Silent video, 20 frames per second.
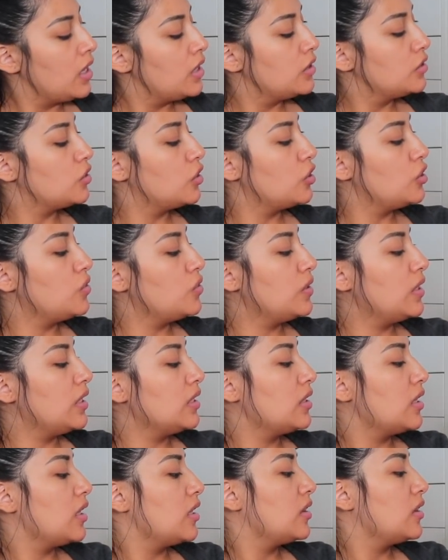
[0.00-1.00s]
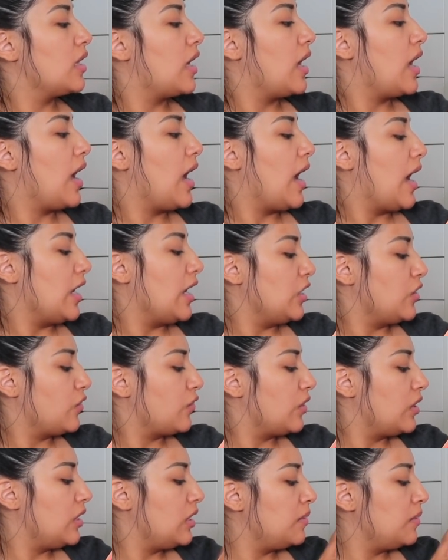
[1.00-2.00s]
So you get the, the eye
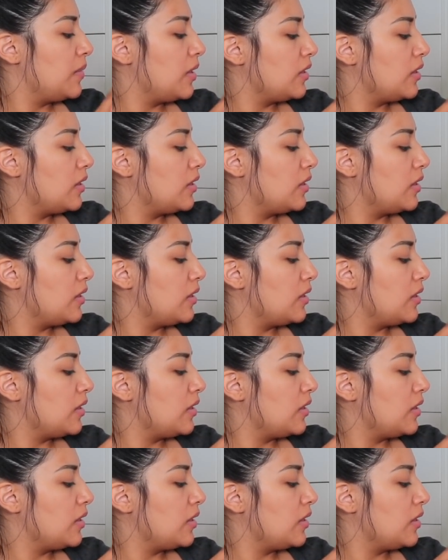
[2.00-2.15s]
cream,